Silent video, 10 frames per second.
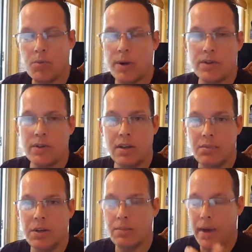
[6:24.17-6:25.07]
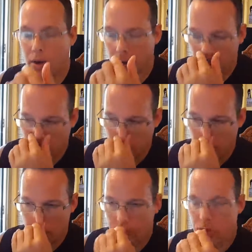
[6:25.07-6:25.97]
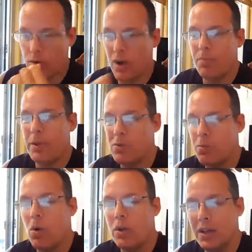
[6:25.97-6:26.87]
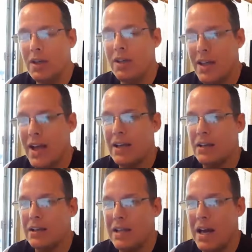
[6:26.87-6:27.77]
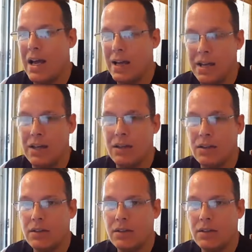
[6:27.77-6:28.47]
president can be in power. Trump has broken that line,